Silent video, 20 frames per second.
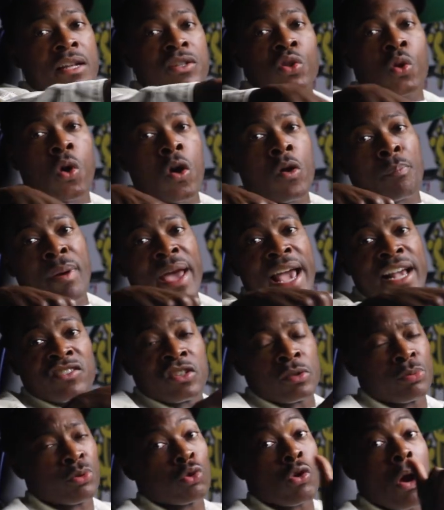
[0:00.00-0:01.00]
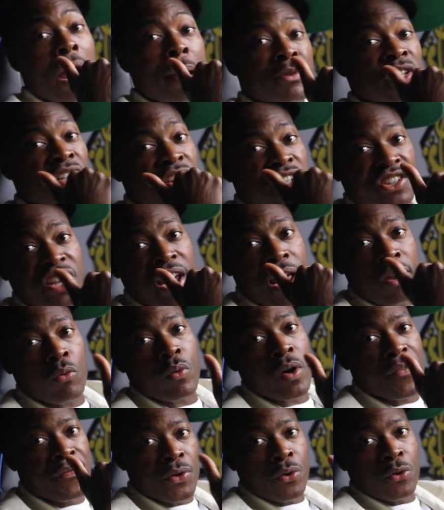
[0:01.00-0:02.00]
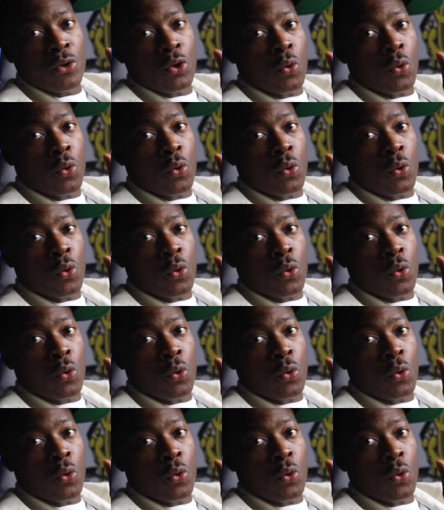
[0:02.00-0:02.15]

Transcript: I talk back. Subscribe to the channel if you're